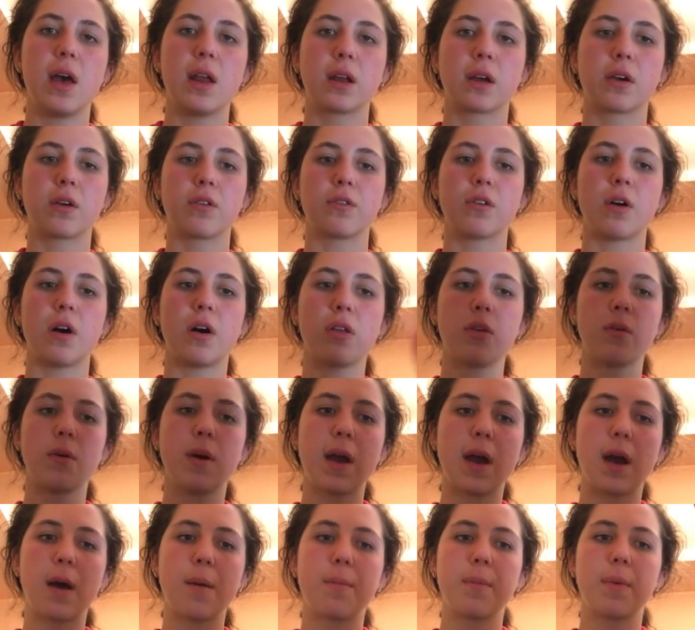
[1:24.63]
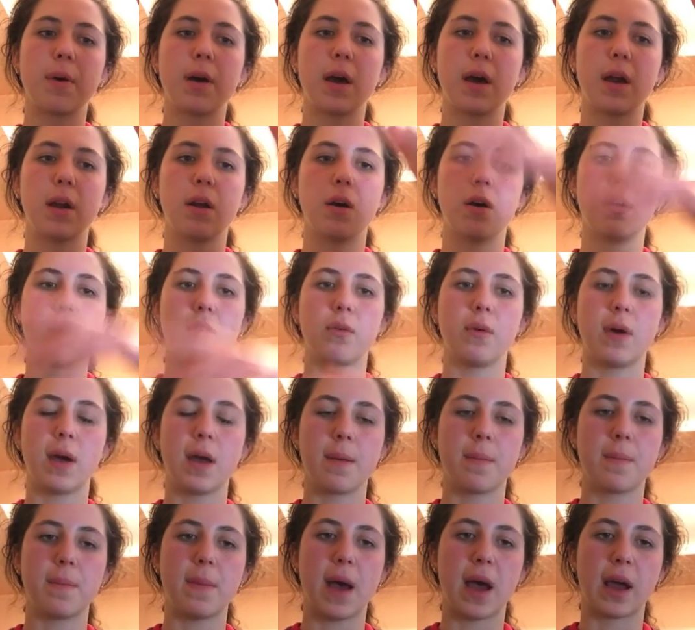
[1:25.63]
It goes all the way up and all the
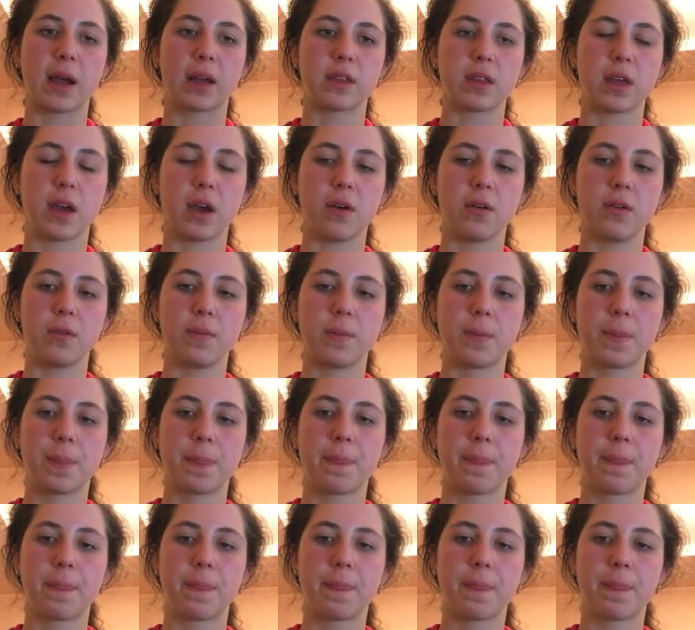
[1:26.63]
way back down.